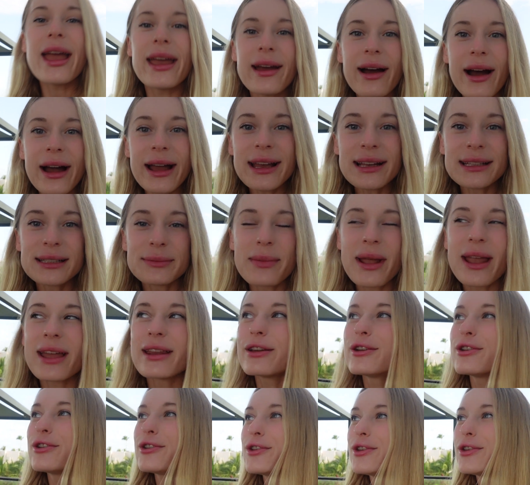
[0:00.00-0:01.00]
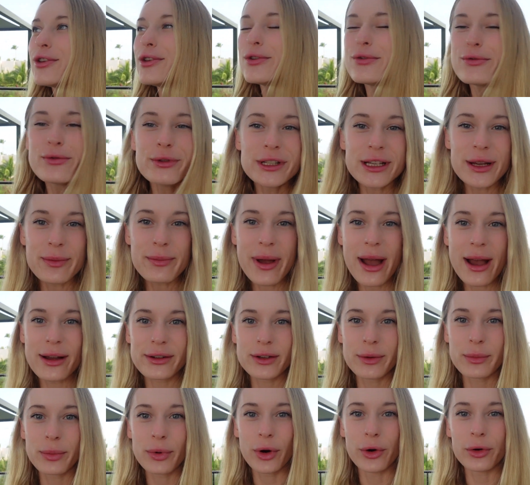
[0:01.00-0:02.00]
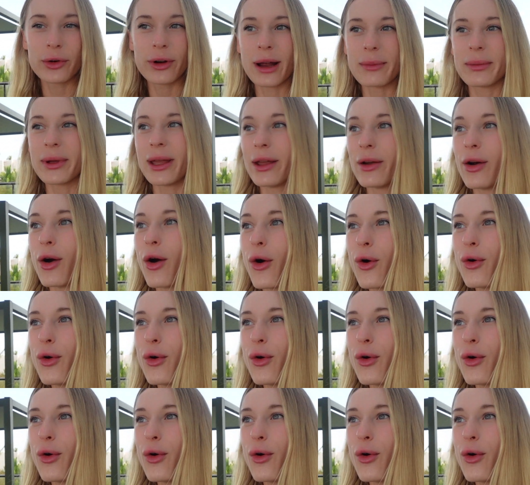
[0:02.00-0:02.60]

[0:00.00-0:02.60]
AI has made a huge impact on programming